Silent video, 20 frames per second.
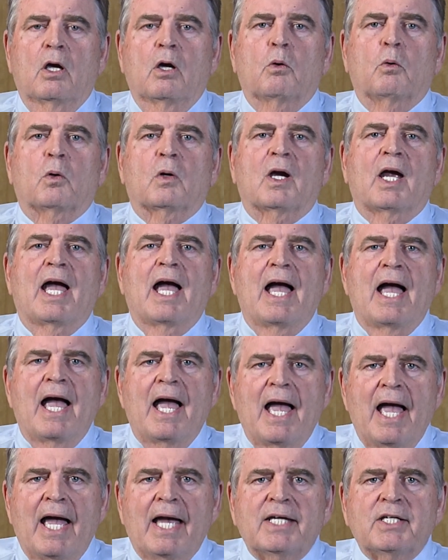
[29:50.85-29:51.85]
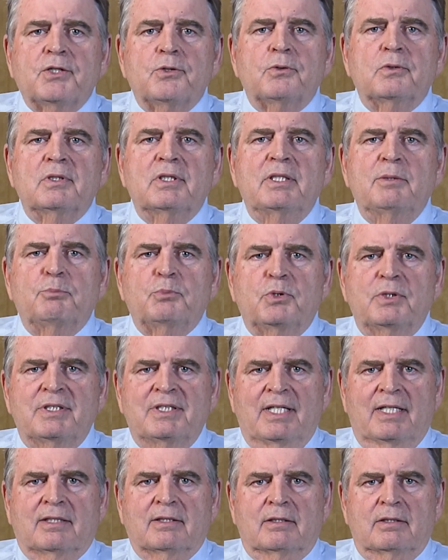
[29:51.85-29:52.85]
were accurately
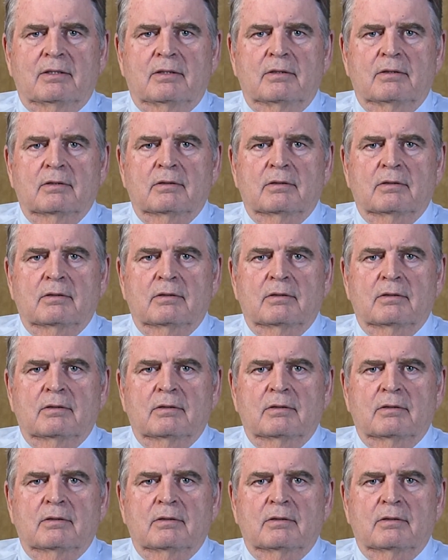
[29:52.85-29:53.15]
predicted